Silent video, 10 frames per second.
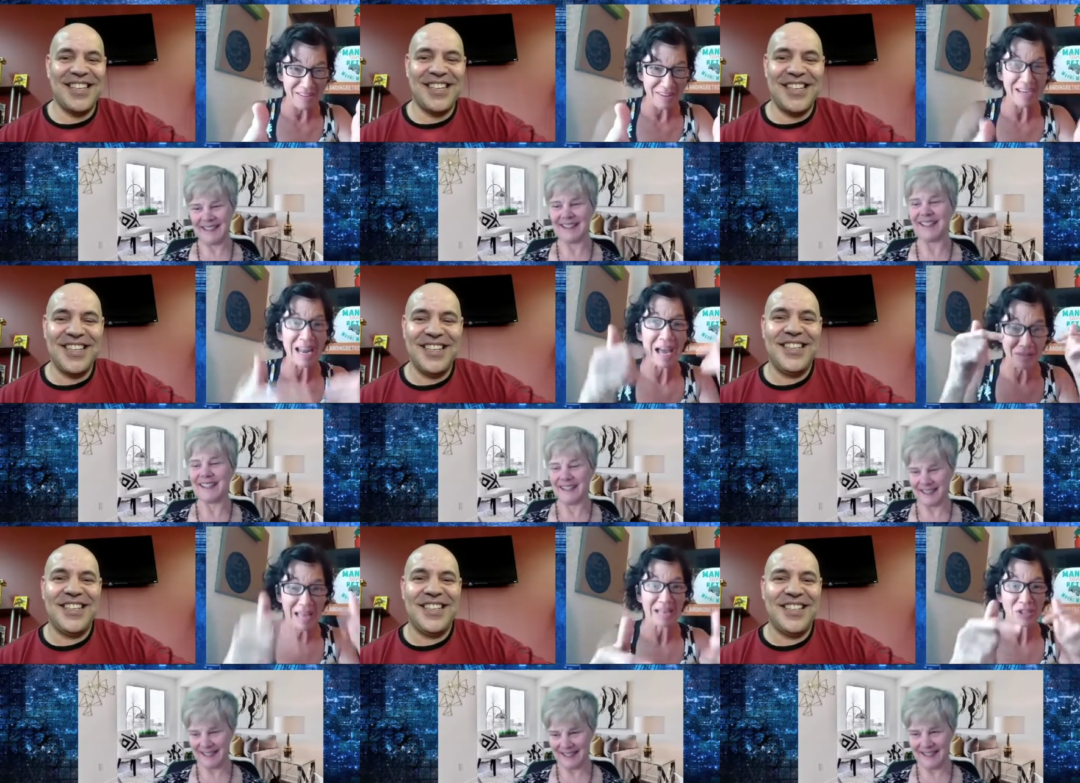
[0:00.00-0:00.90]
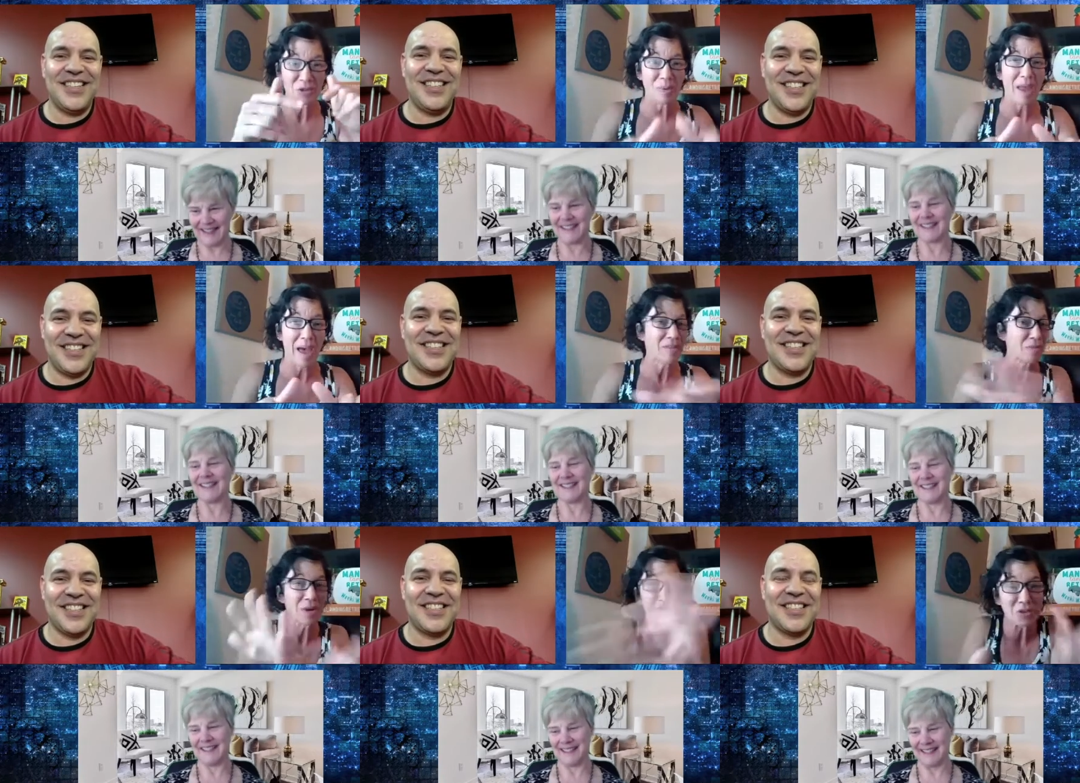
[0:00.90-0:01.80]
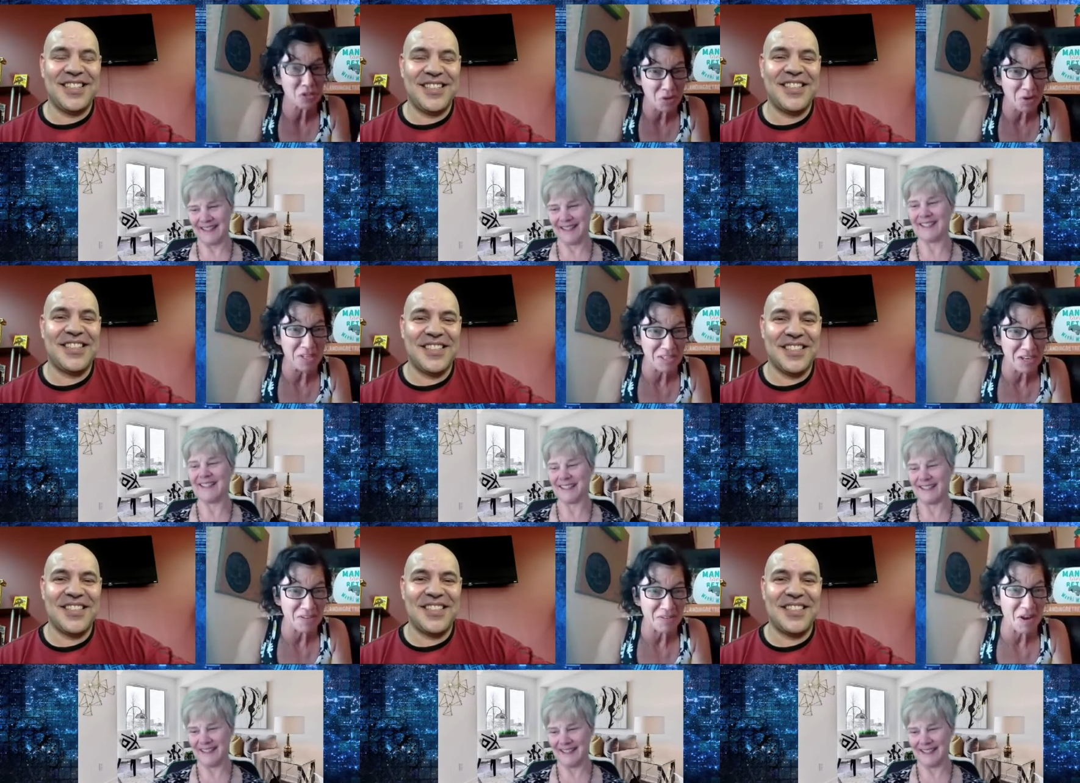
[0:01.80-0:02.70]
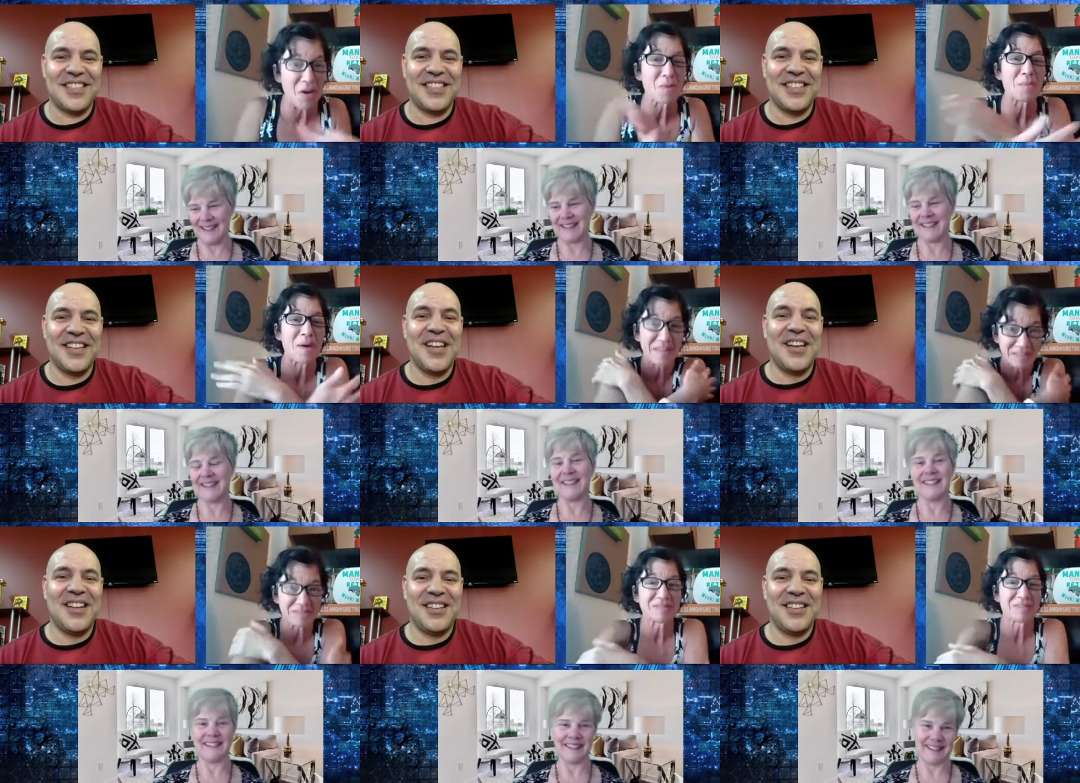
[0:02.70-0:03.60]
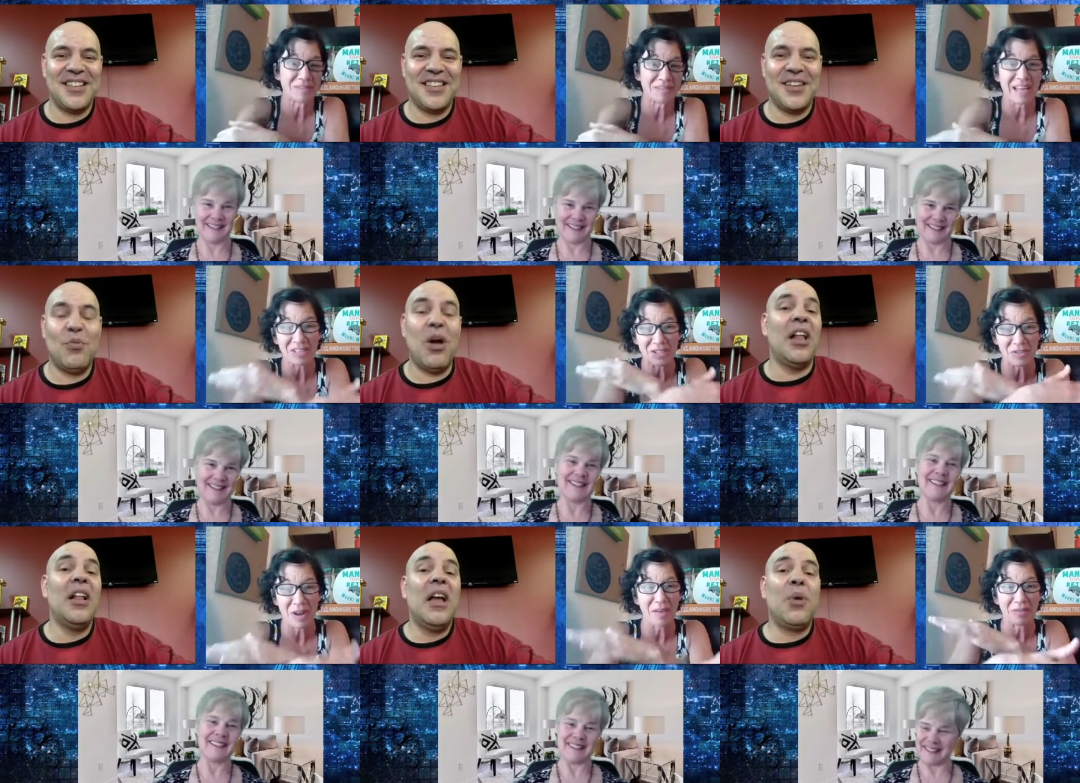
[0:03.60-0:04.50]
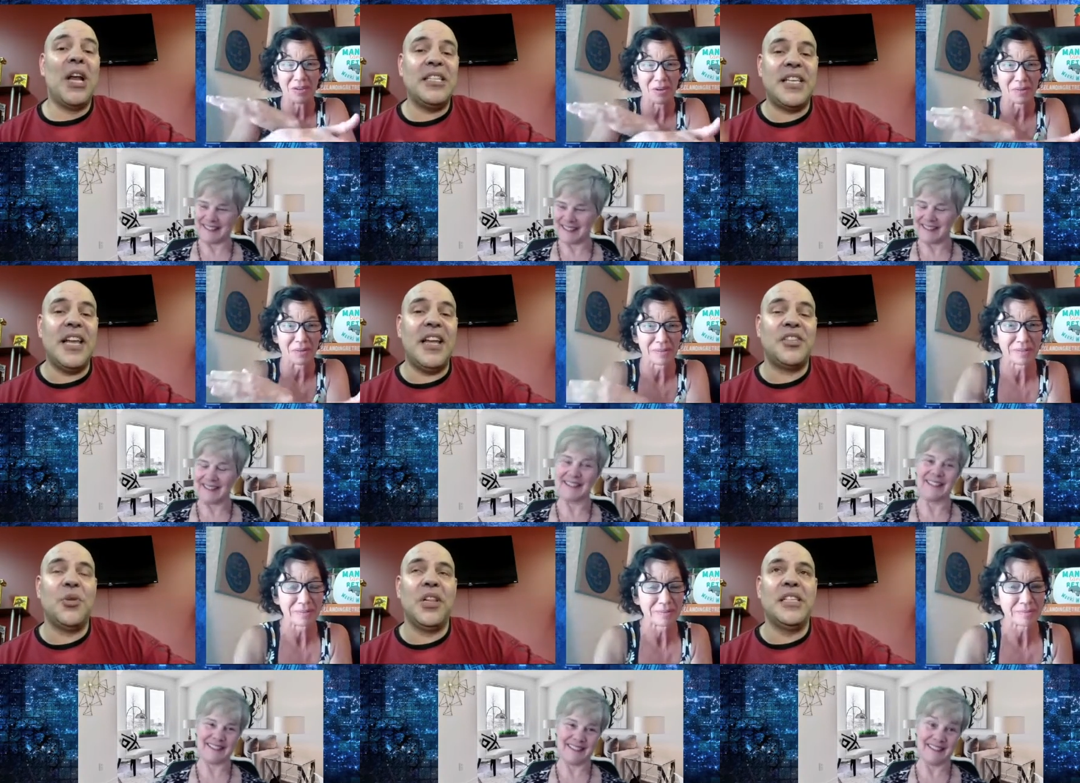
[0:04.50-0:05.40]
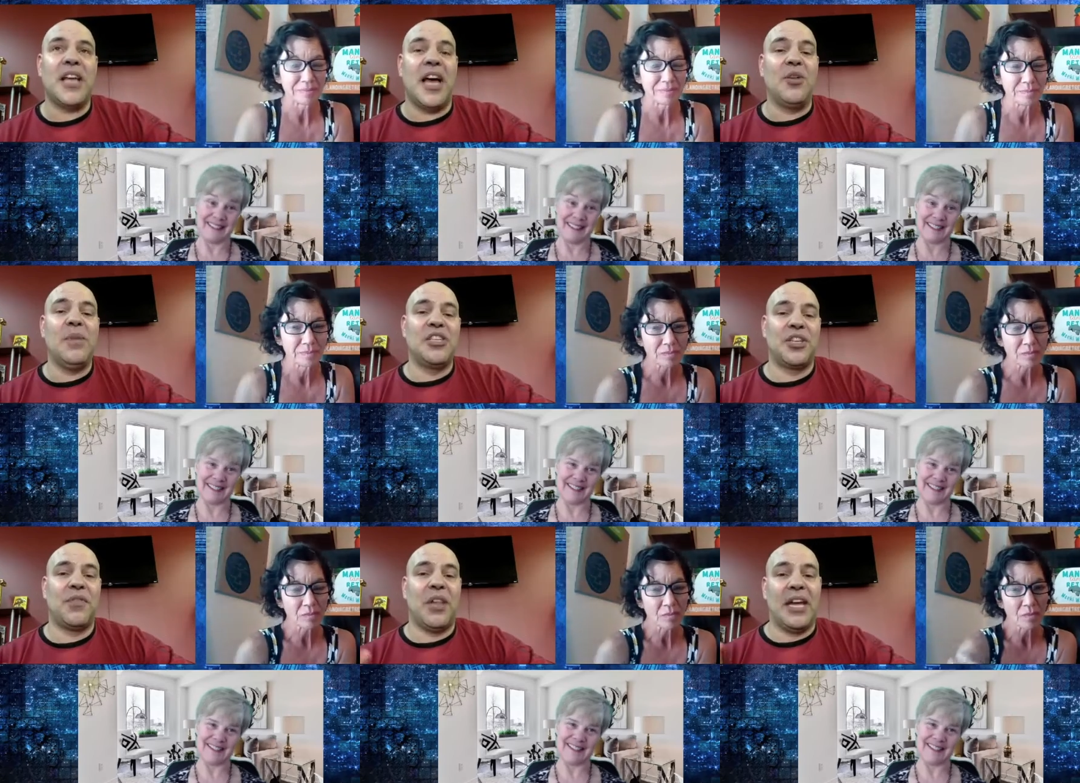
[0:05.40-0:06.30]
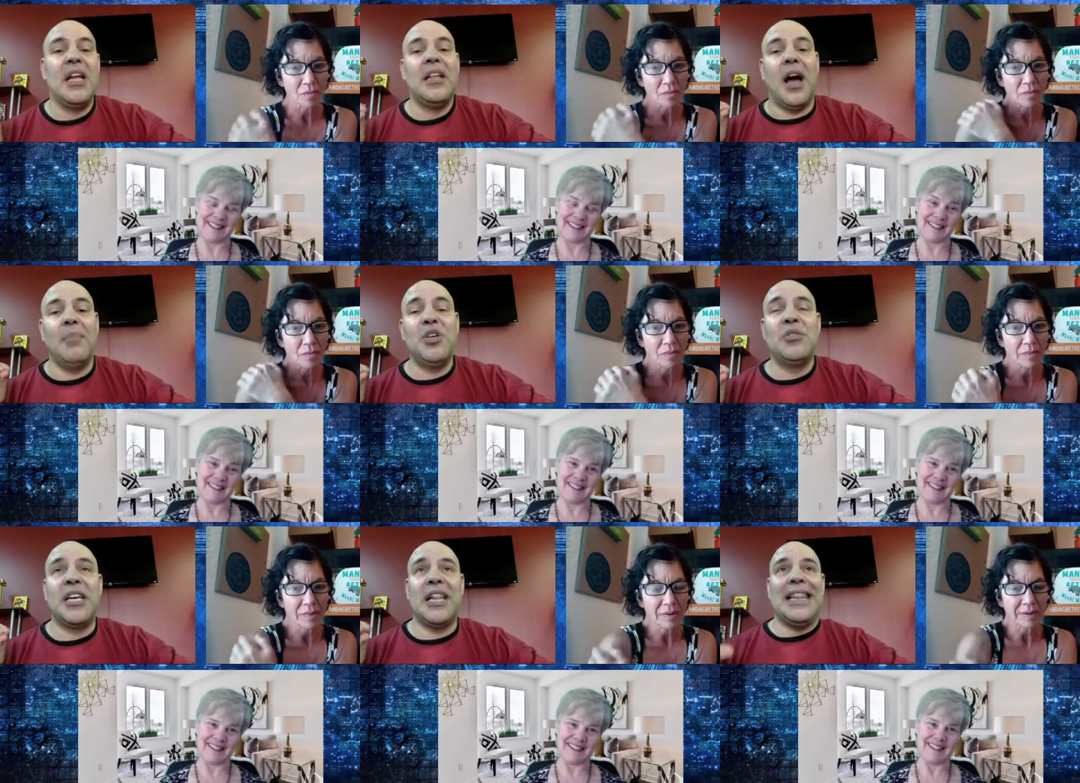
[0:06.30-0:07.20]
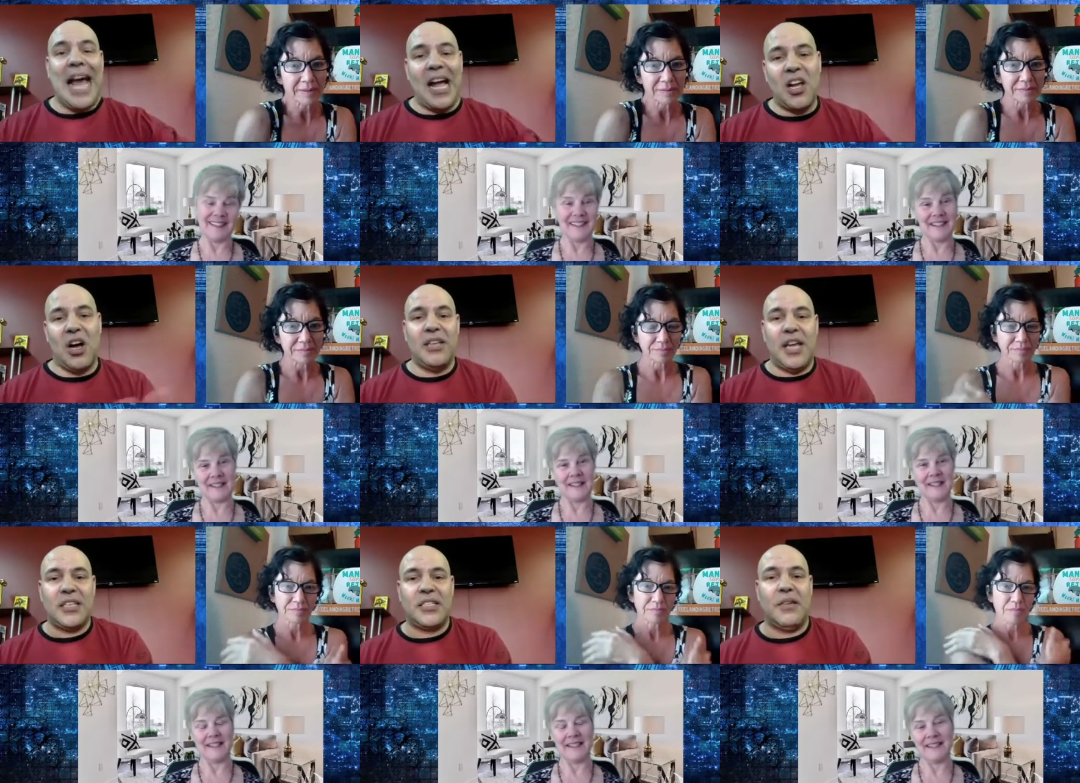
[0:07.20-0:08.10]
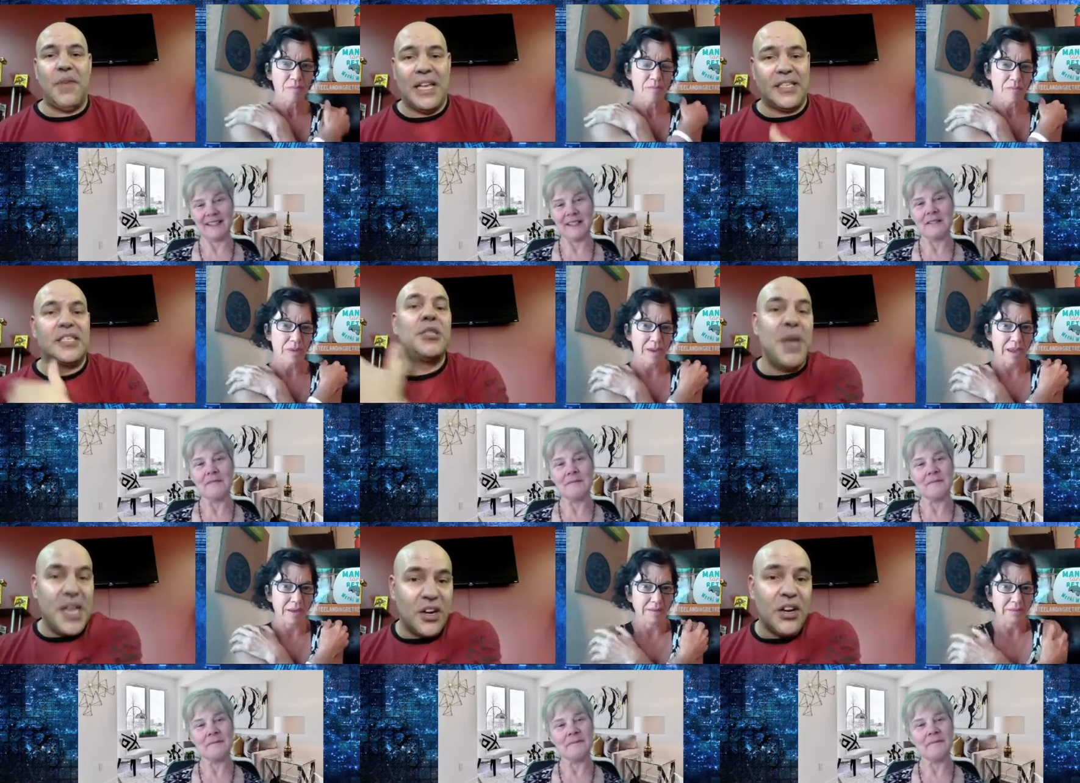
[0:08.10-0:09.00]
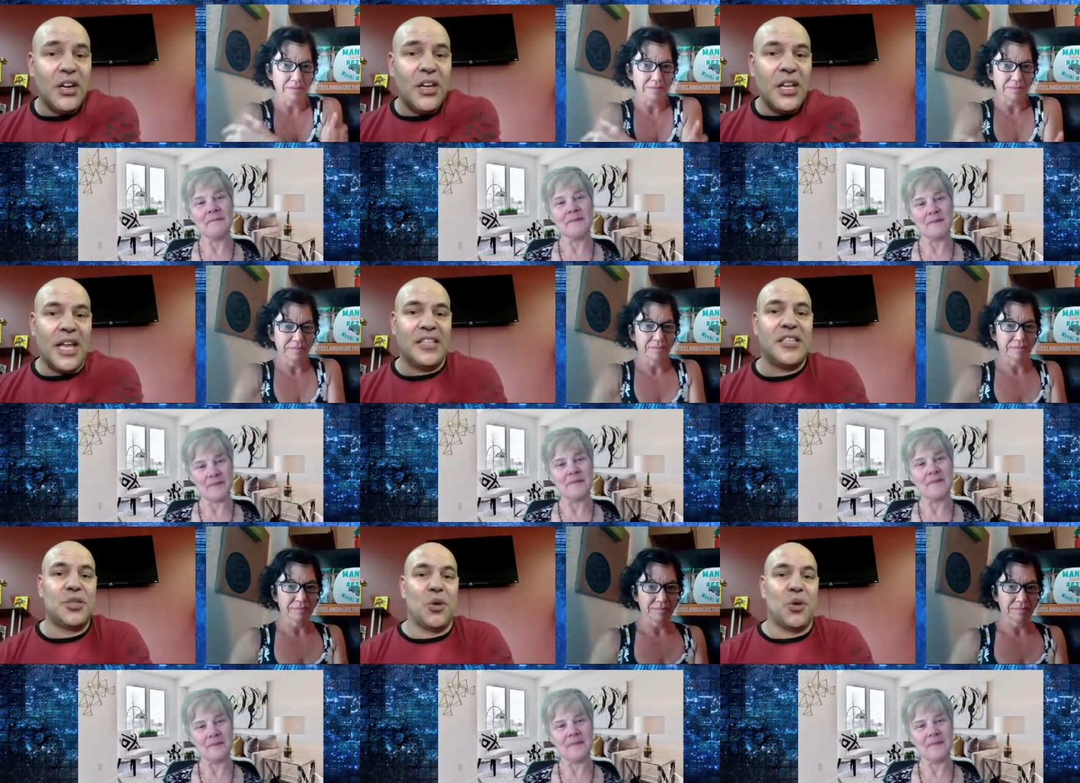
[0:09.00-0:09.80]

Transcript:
Speaker 1: right now, that's your path. What your story is, I don't know, but that's well, when I say
Speaker 2: that too, Elise, I don't mean just like I'm using it in that context of as a yeah. speaker. That's a